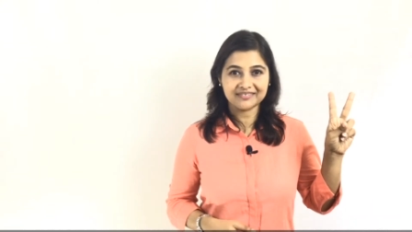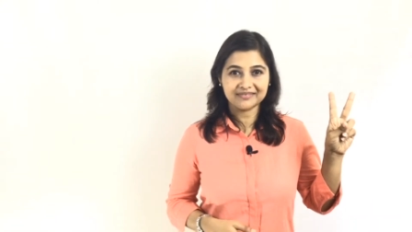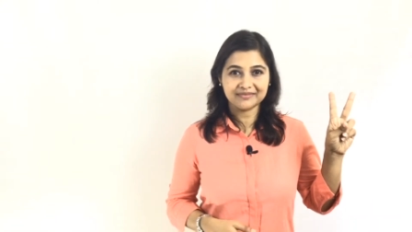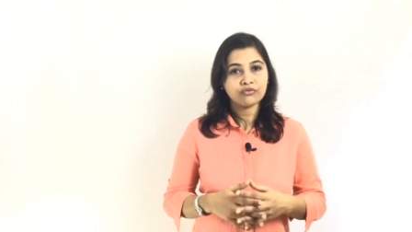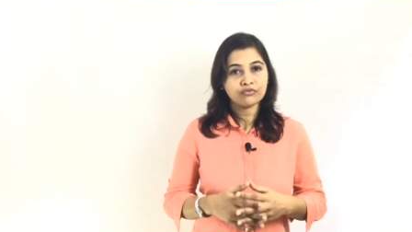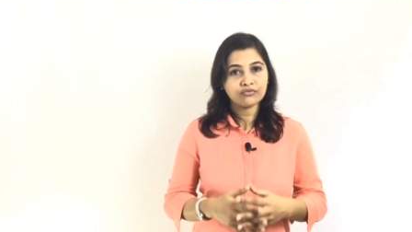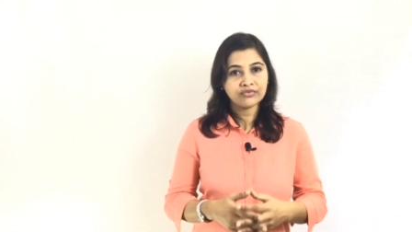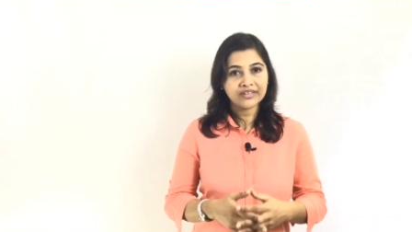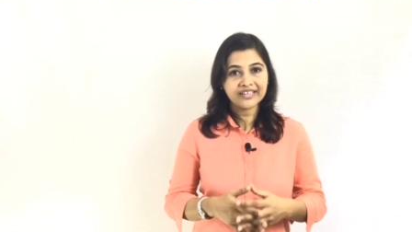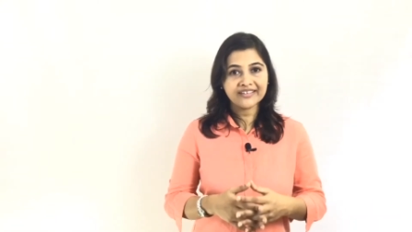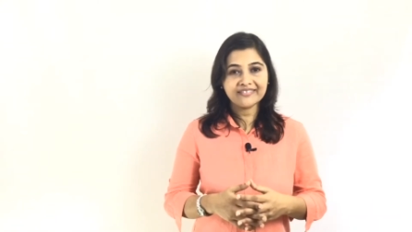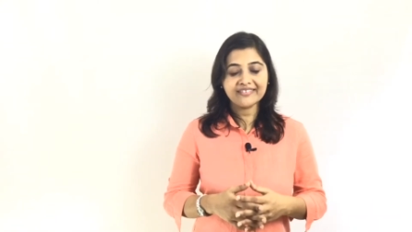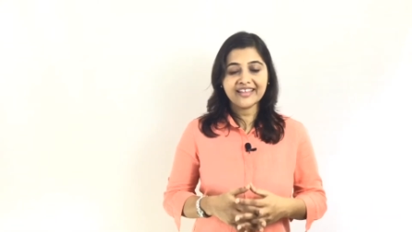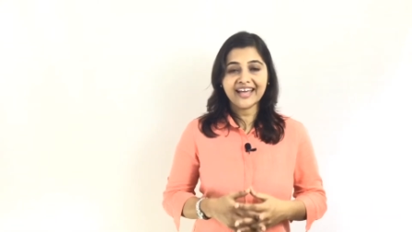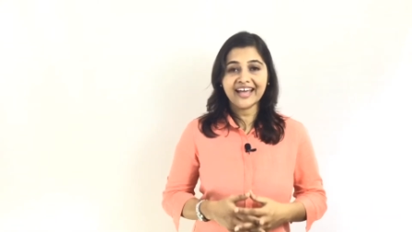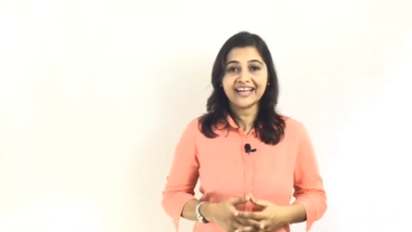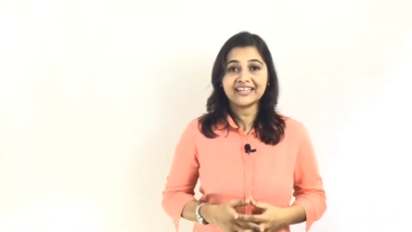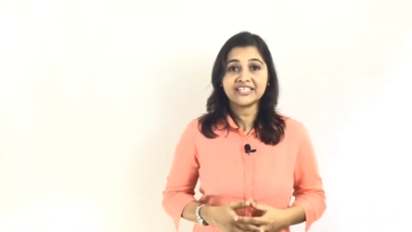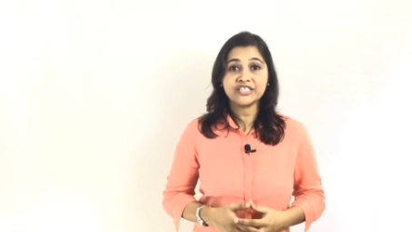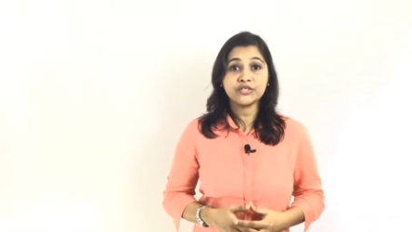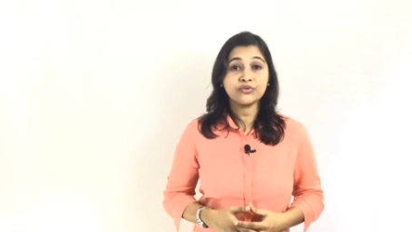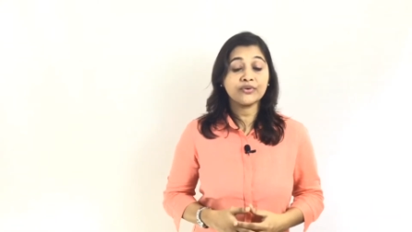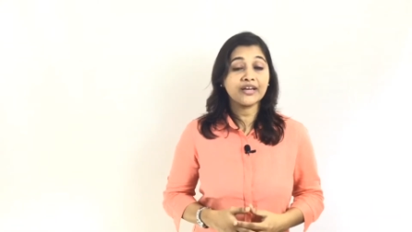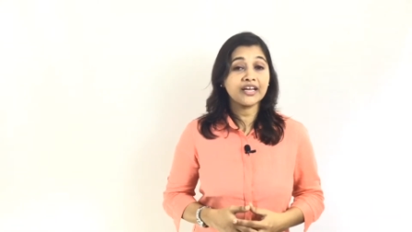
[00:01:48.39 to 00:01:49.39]
With that,
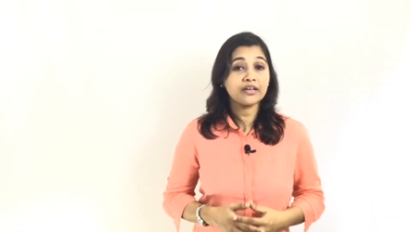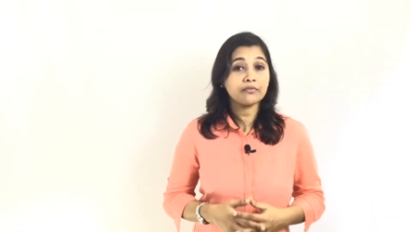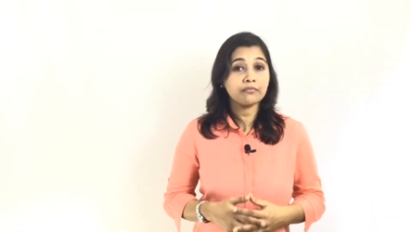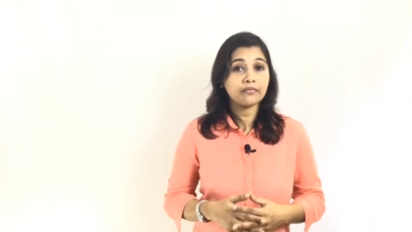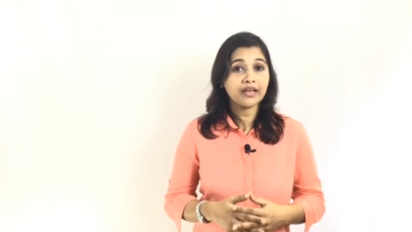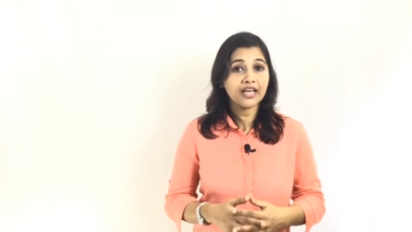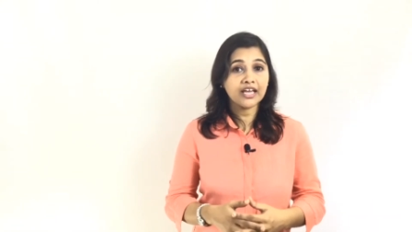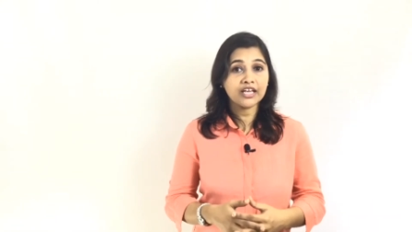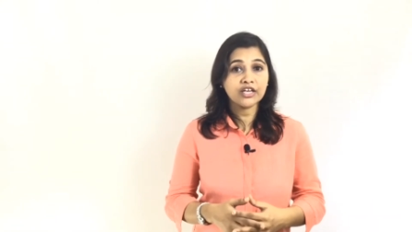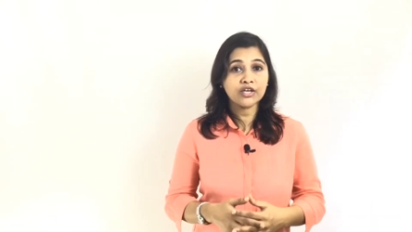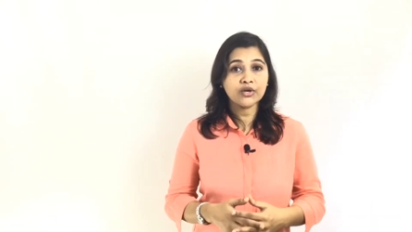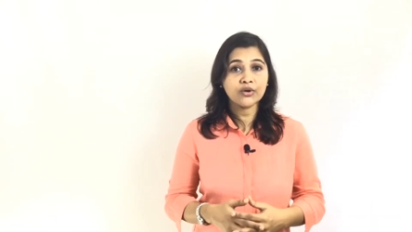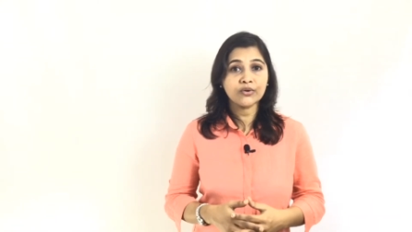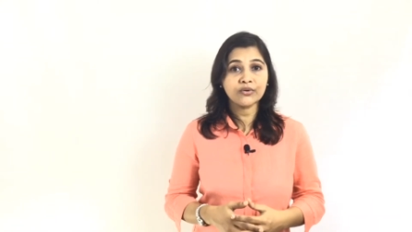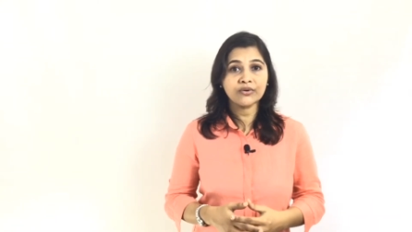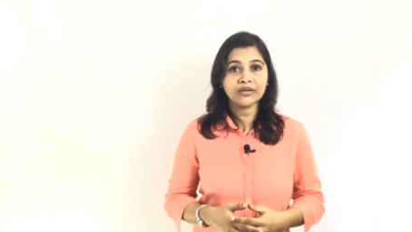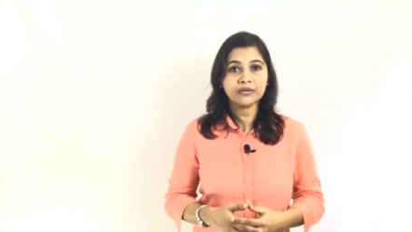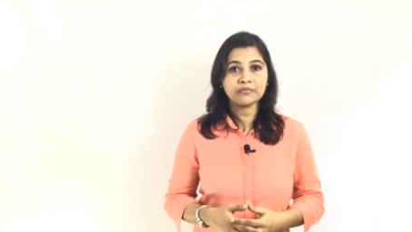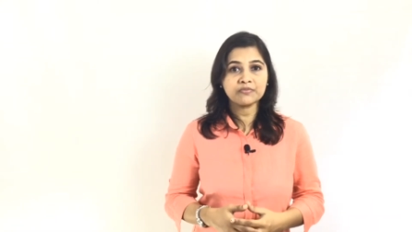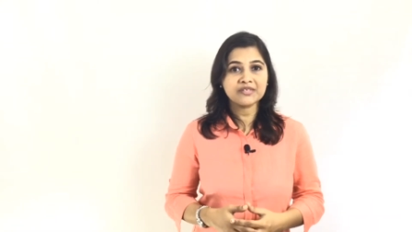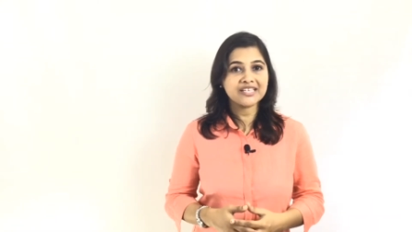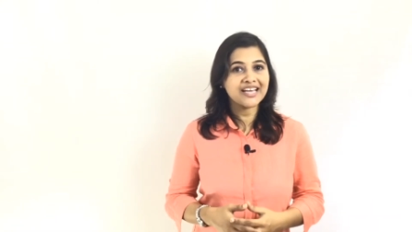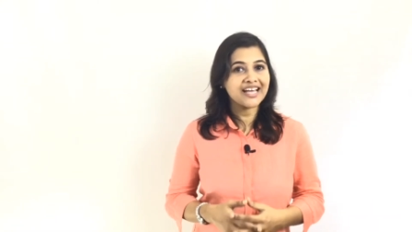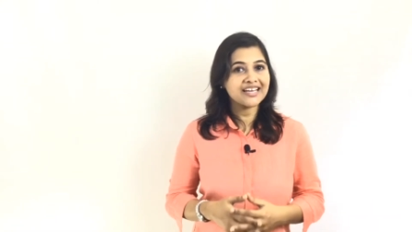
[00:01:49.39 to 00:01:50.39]
you can make your
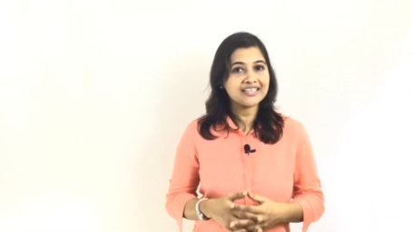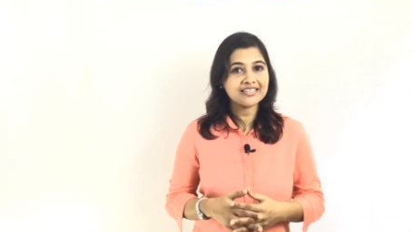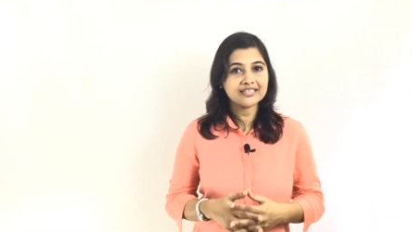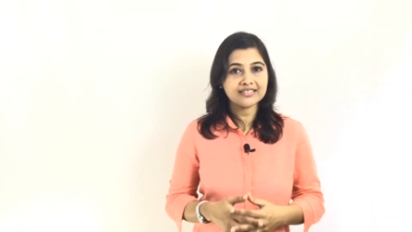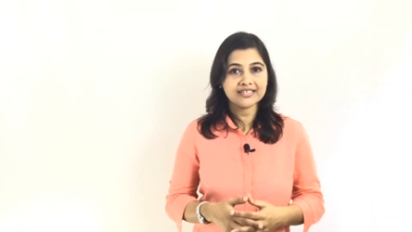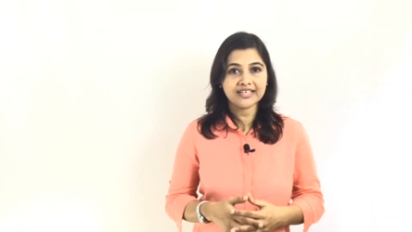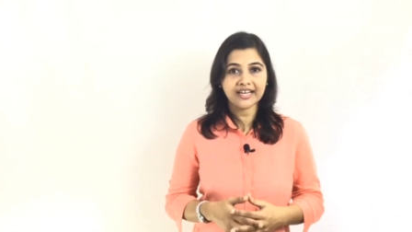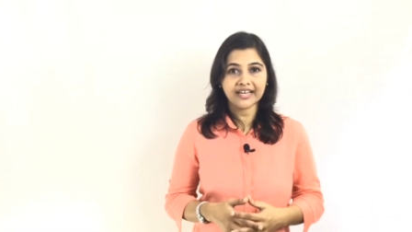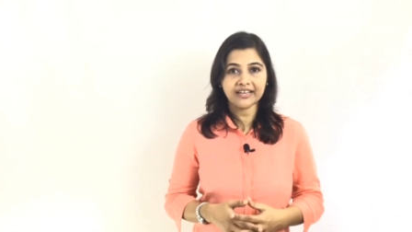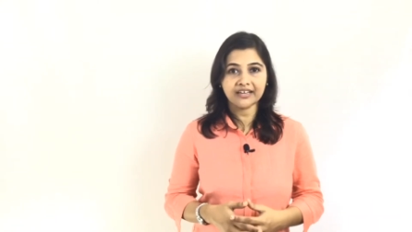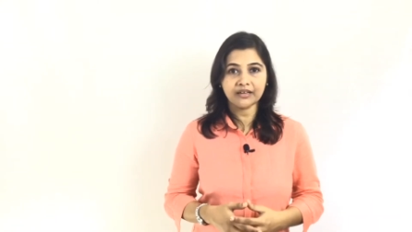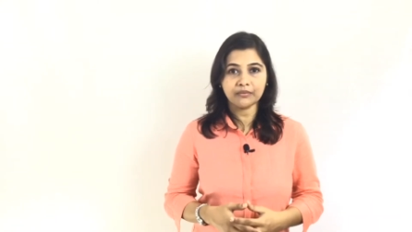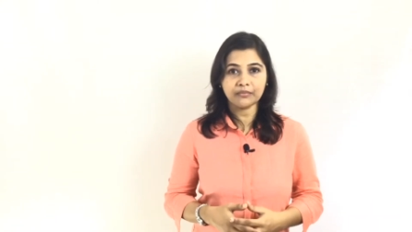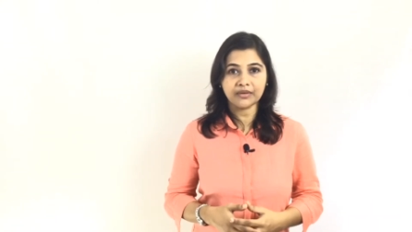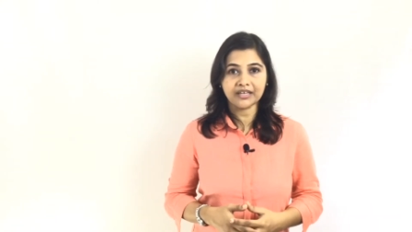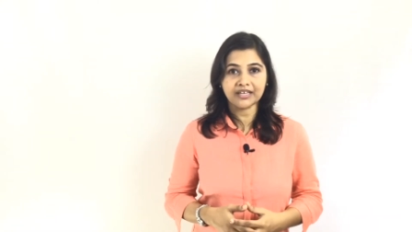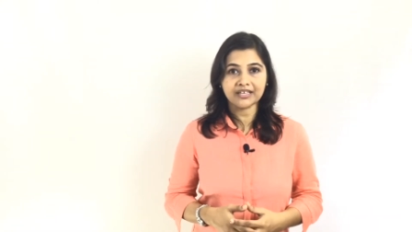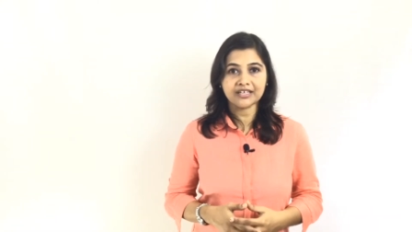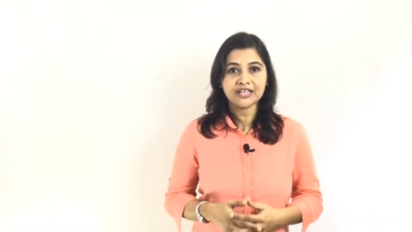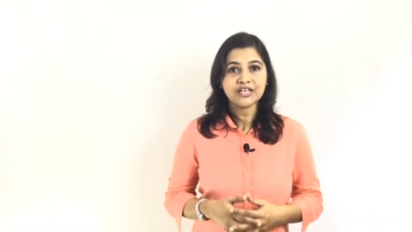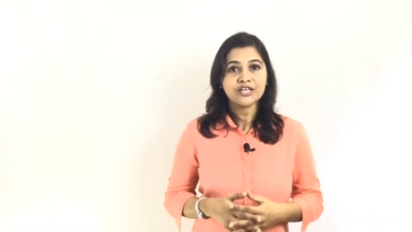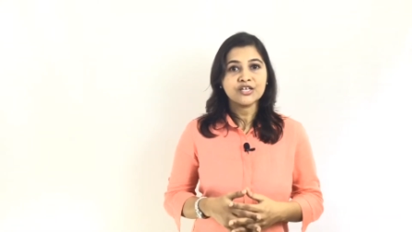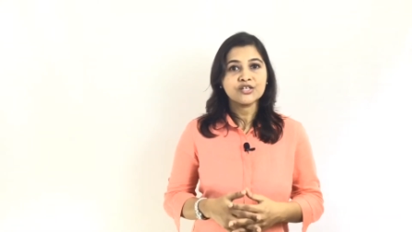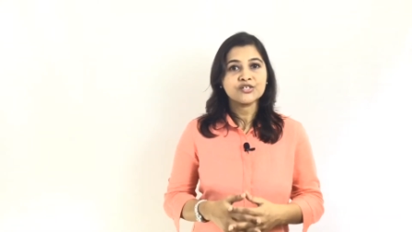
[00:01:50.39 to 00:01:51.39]
website dynamic
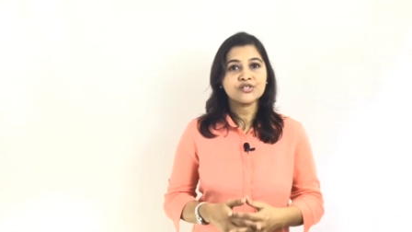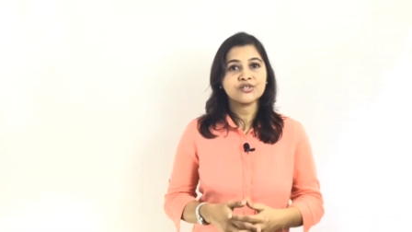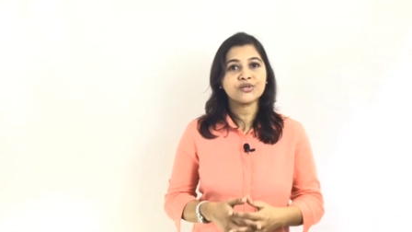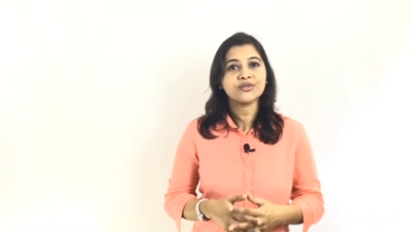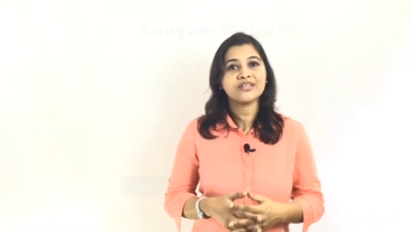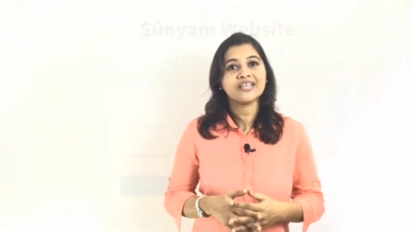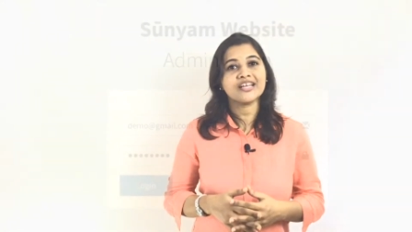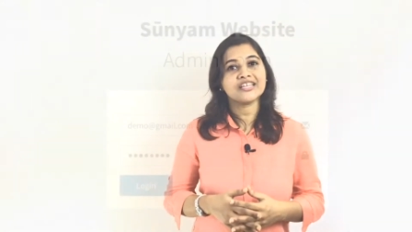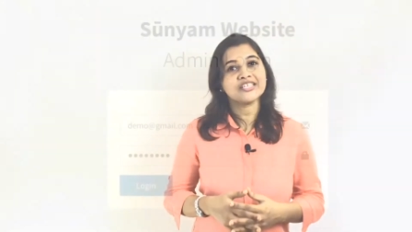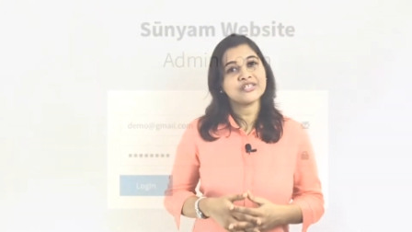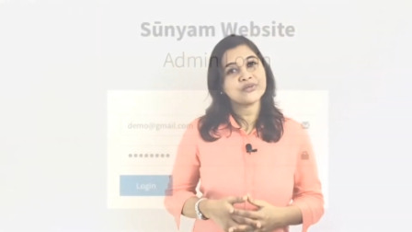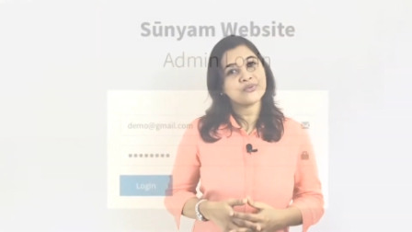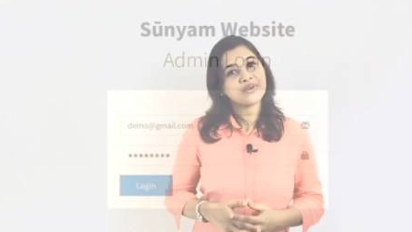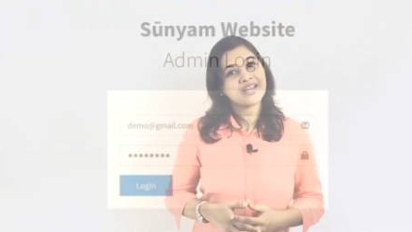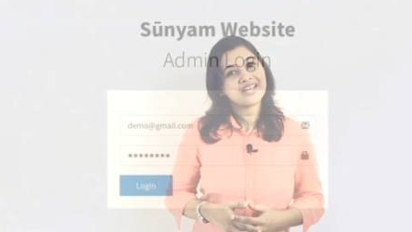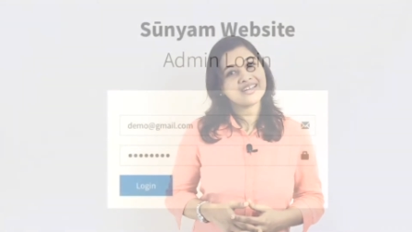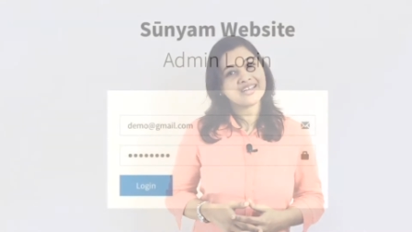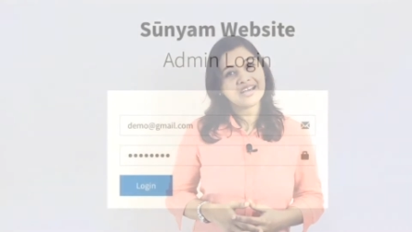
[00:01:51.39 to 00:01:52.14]
so that you can